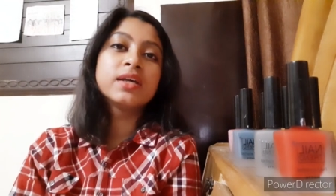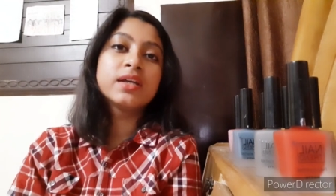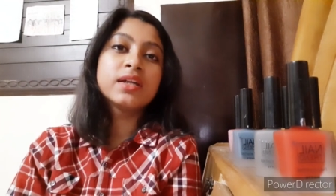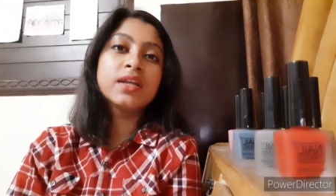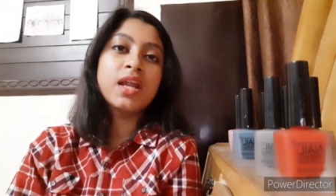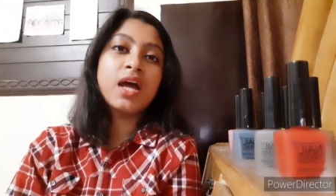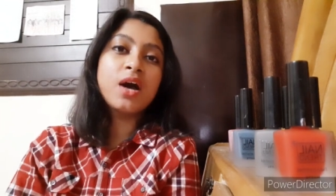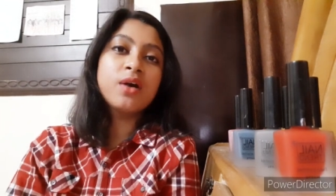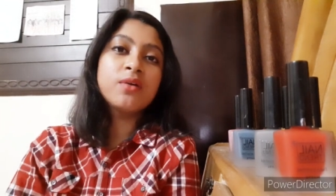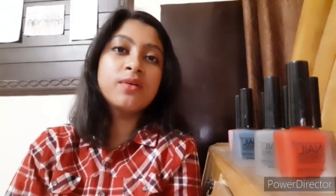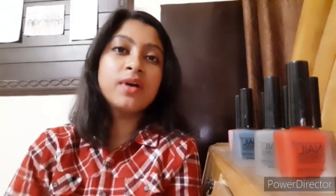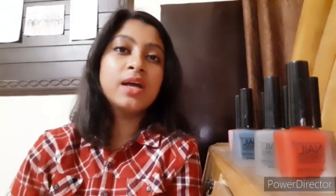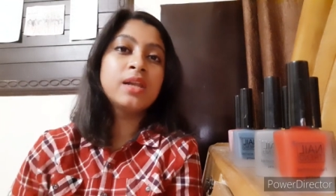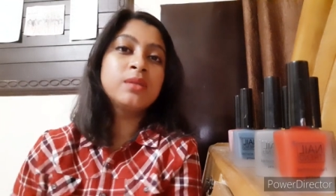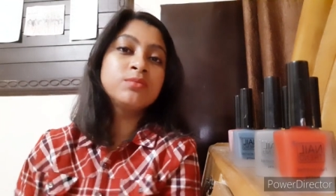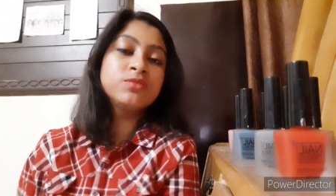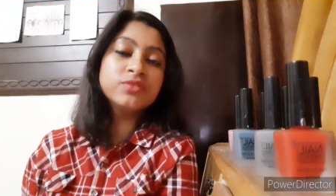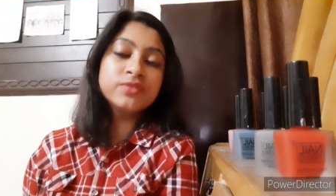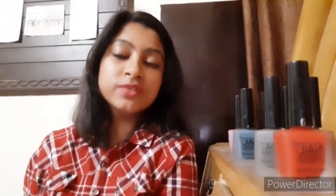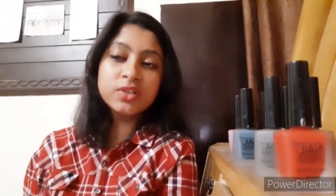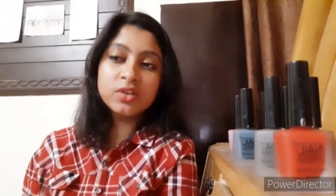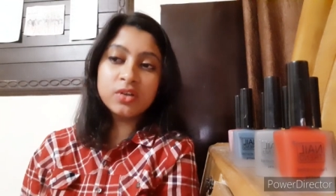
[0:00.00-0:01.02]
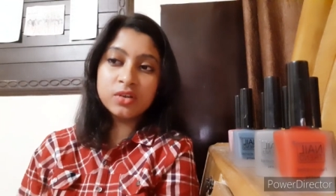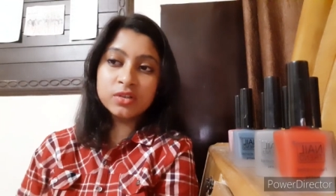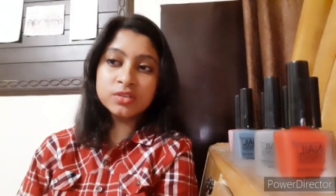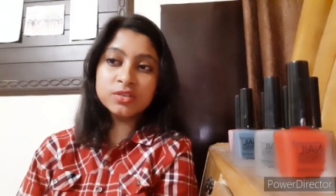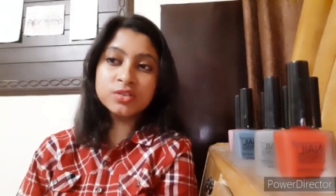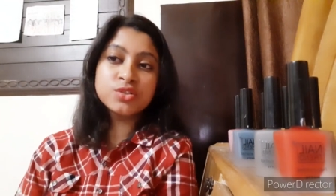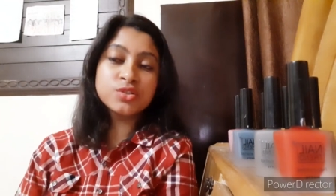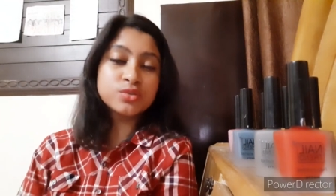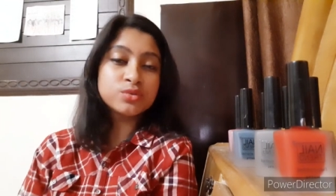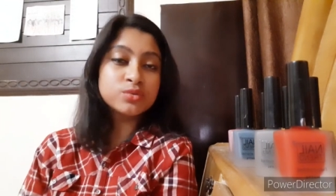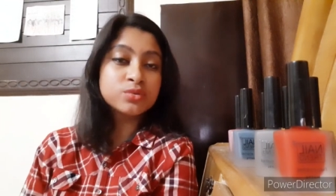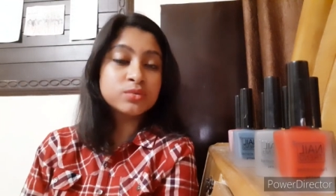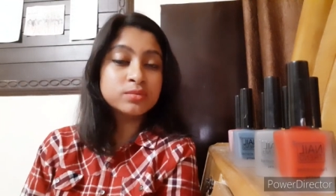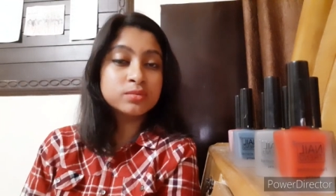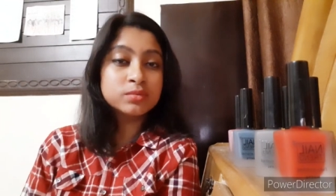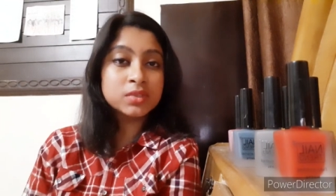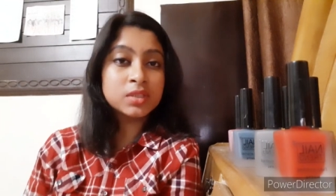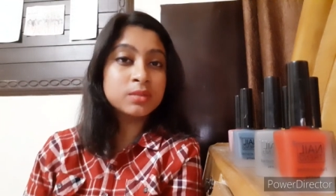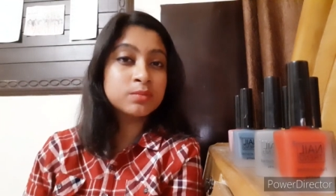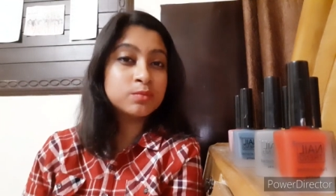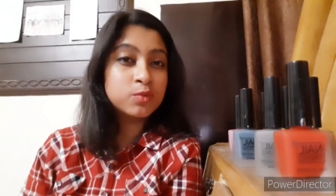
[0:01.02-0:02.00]
Now I'm moving on to
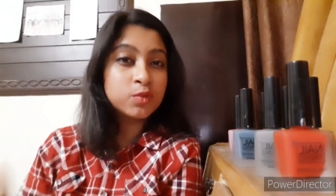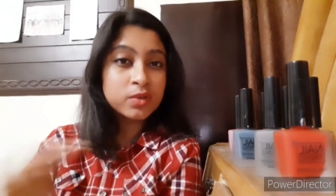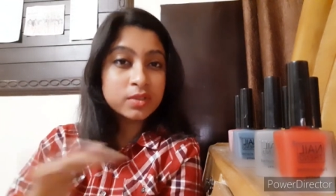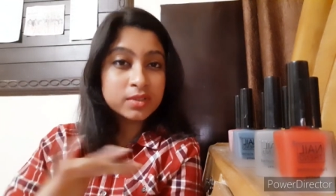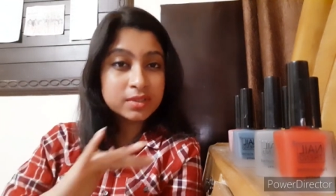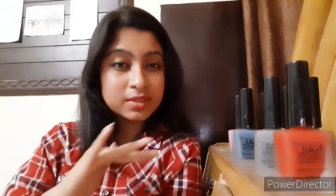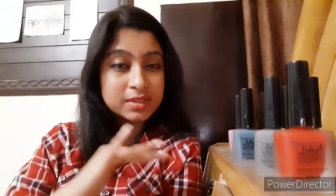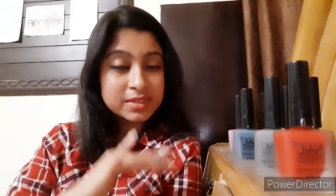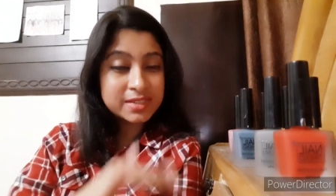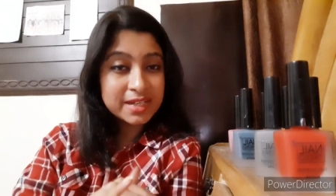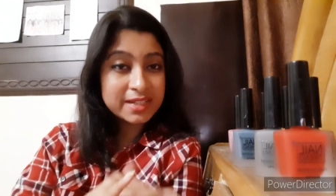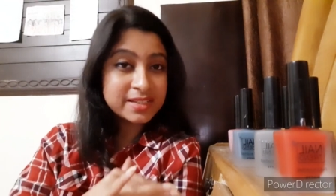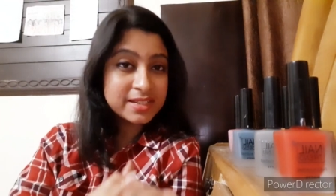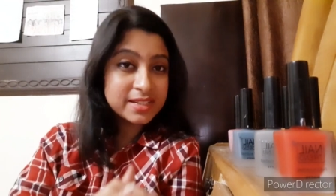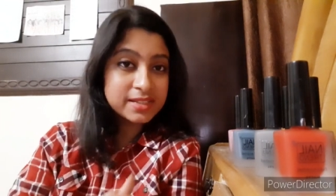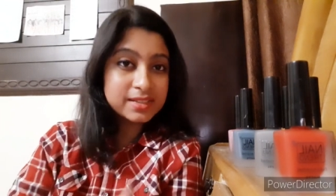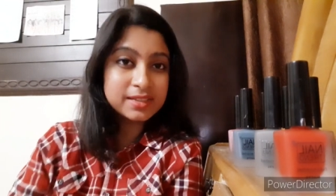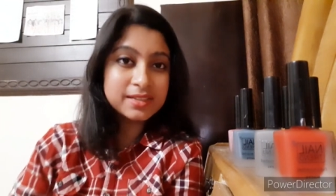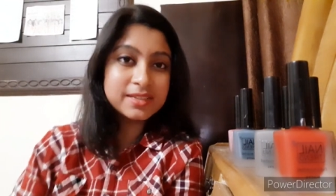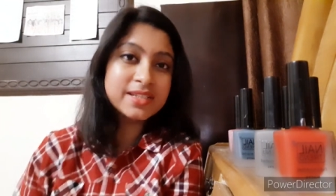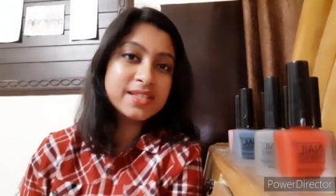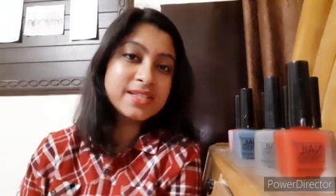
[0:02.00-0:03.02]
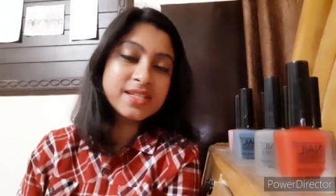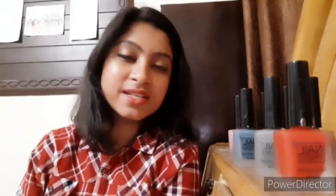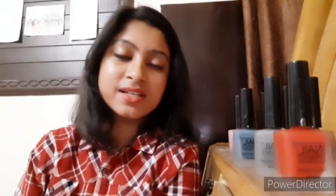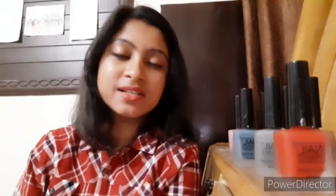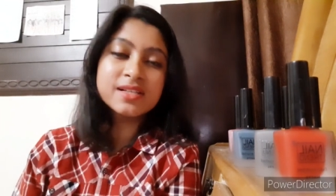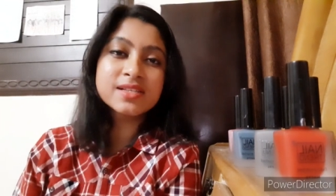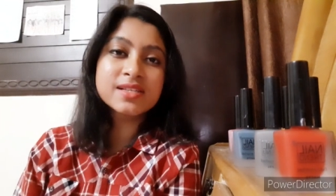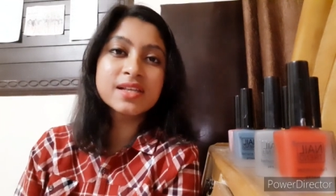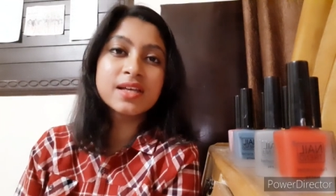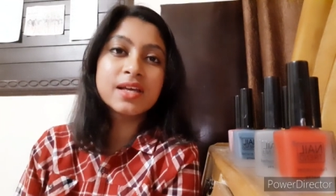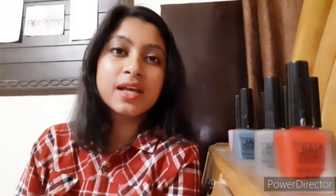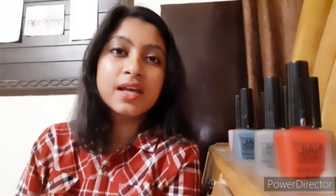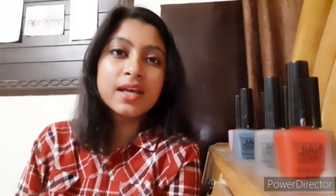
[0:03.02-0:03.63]
the more technical details,